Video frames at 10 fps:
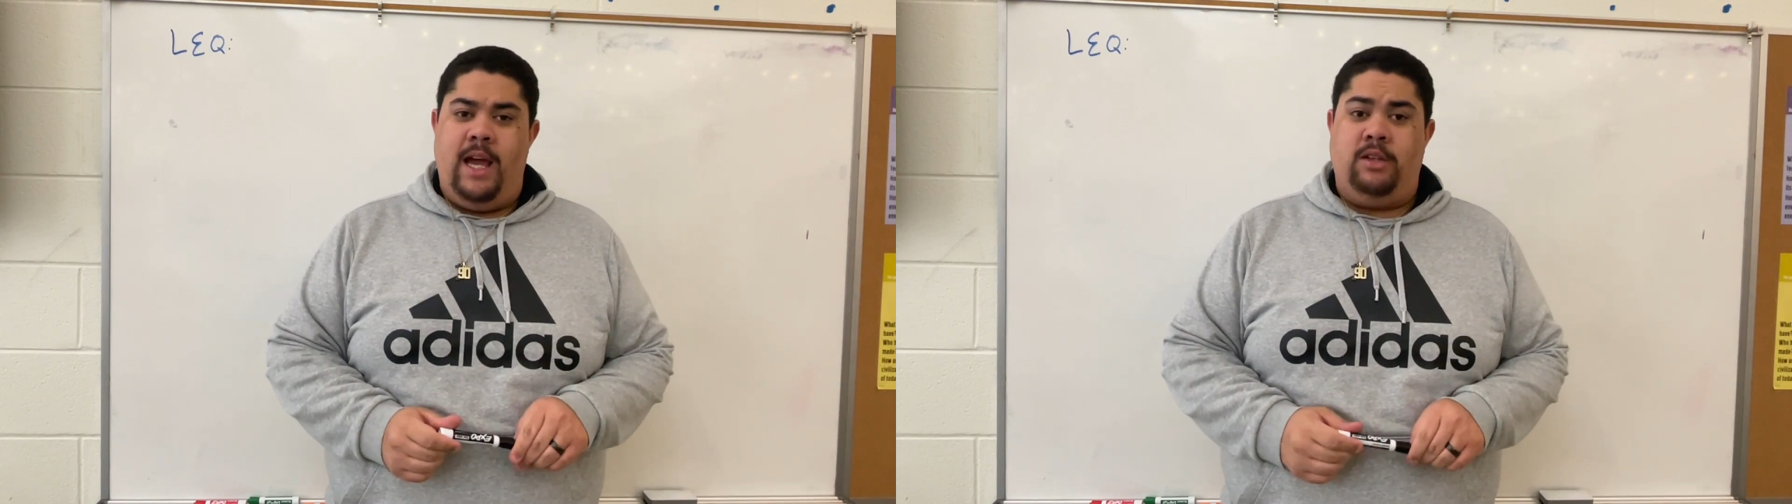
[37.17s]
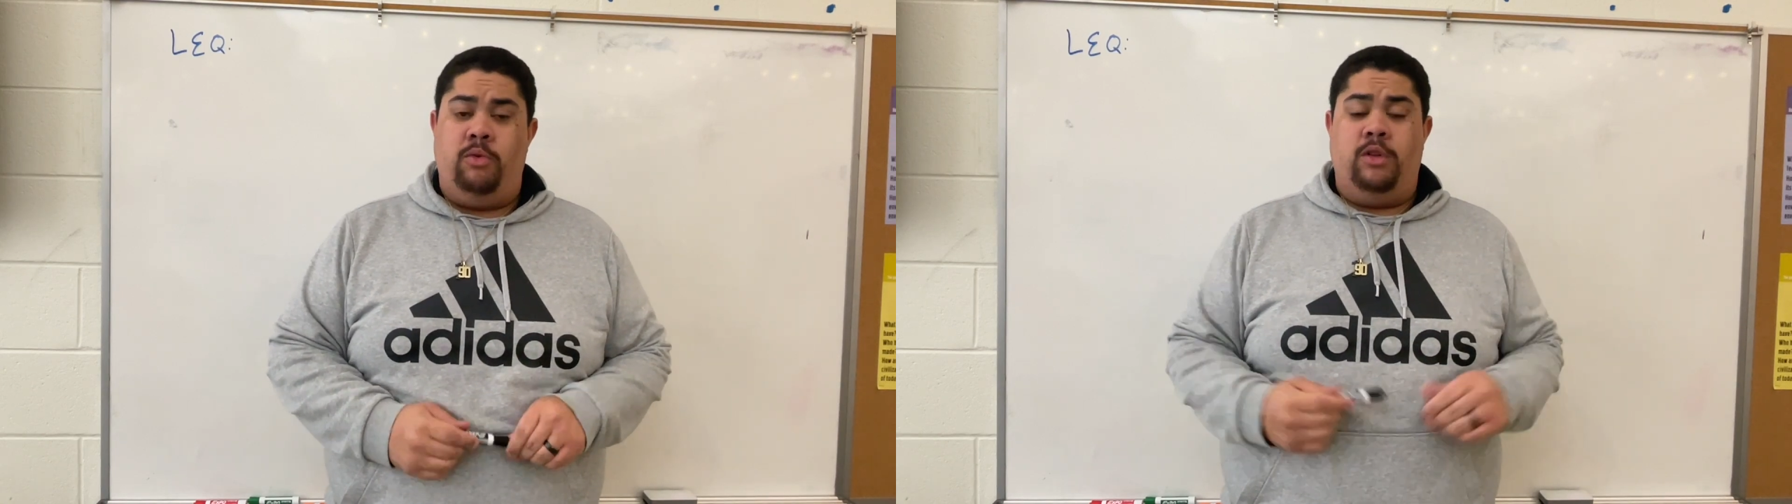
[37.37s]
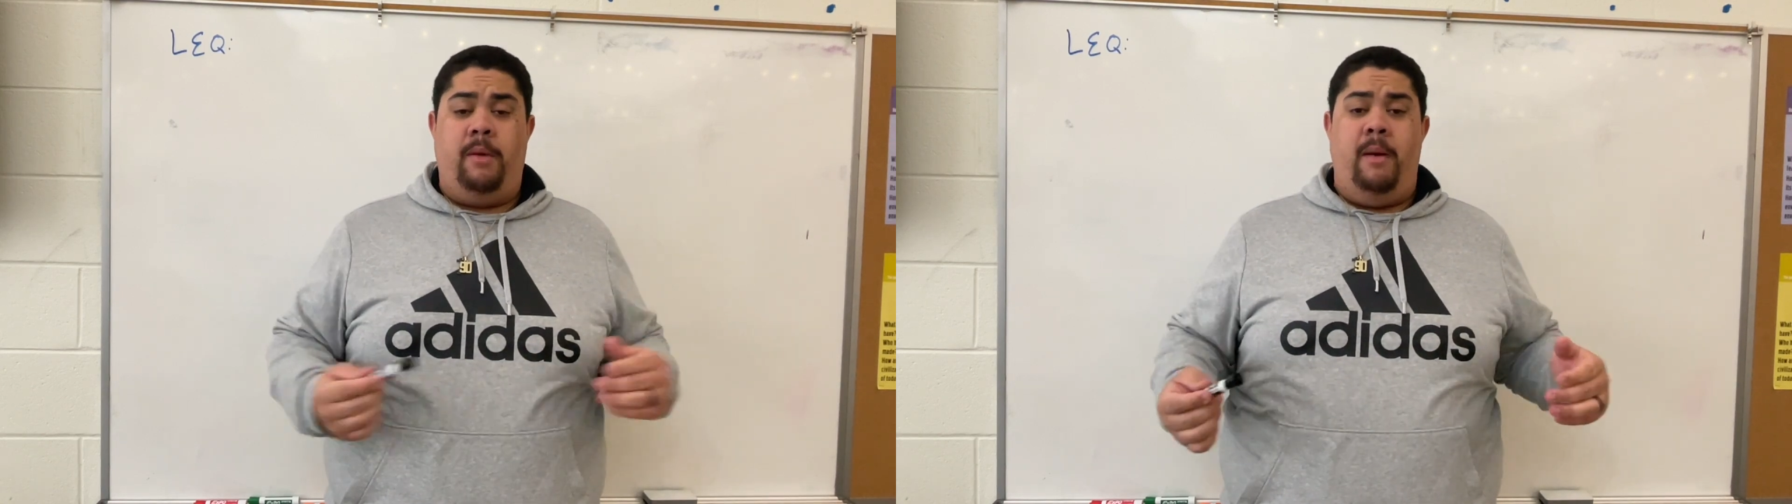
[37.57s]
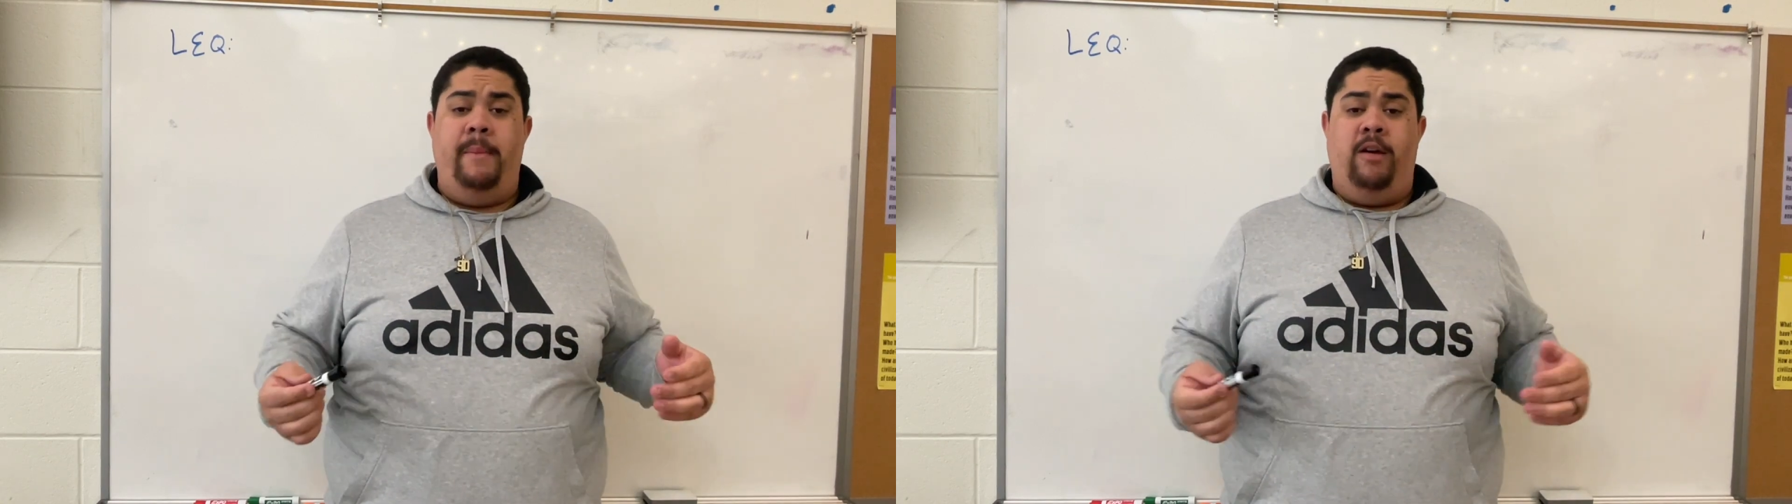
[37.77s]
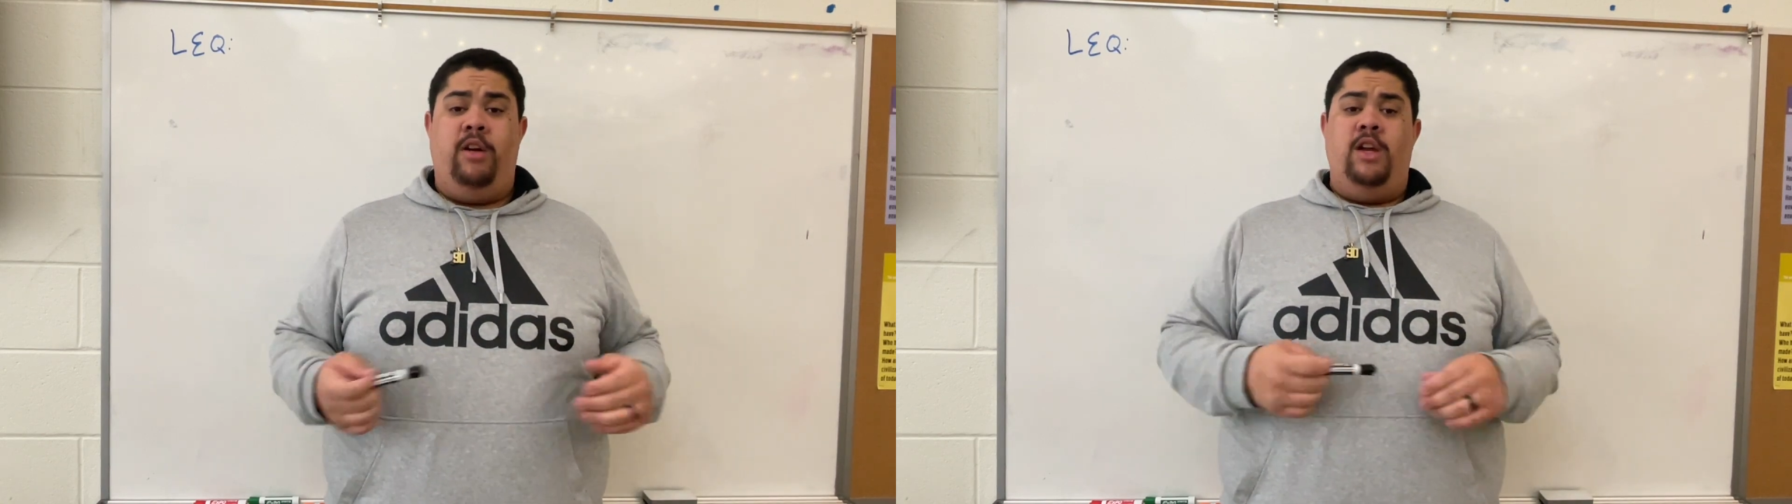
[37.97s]
So we're going to talk about
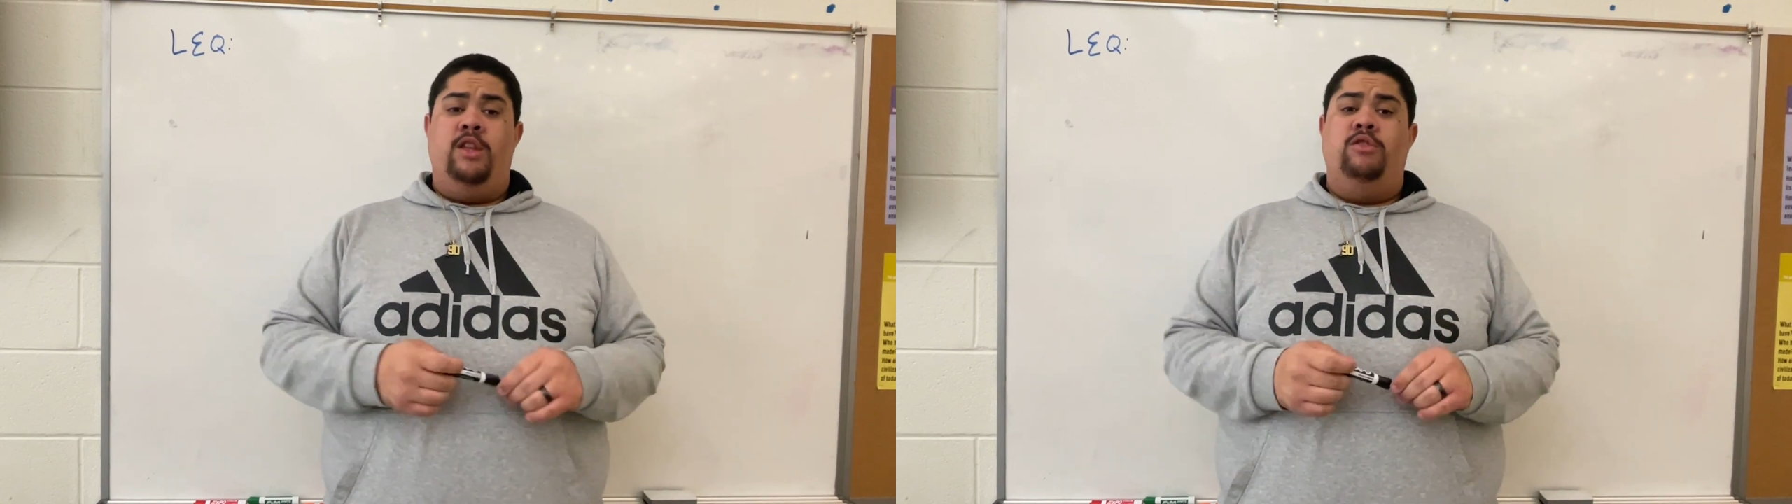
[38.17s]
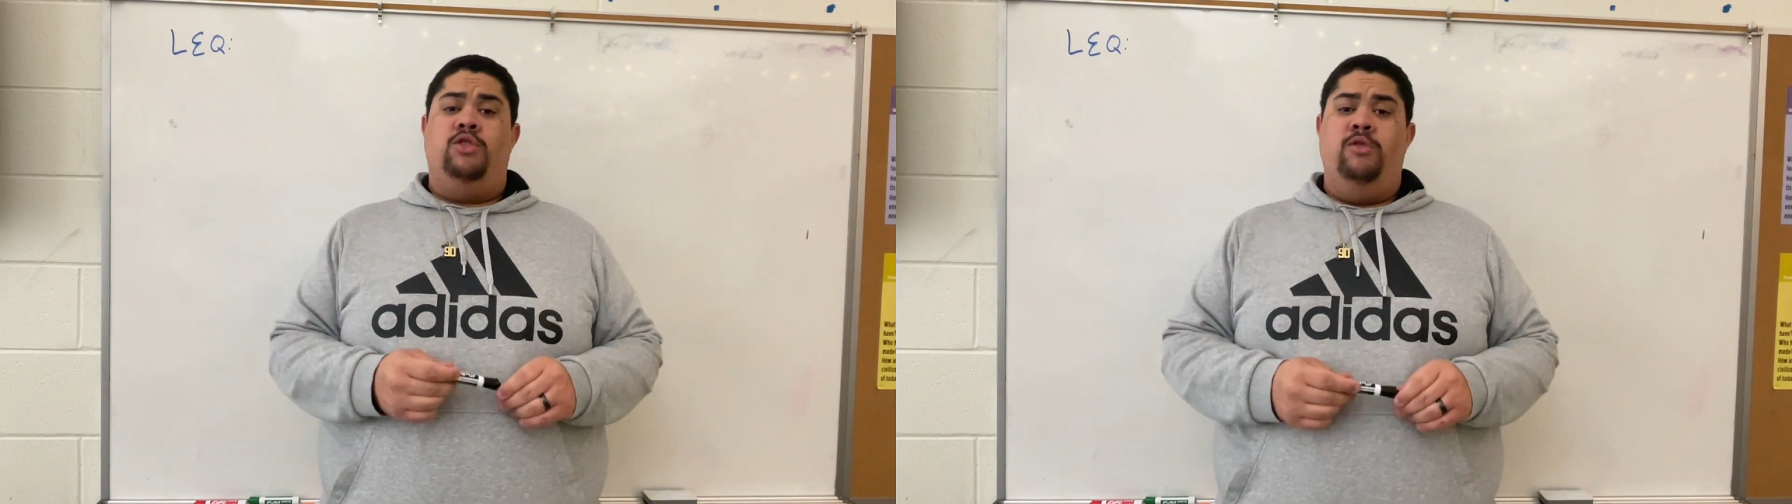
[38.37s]
marrying those two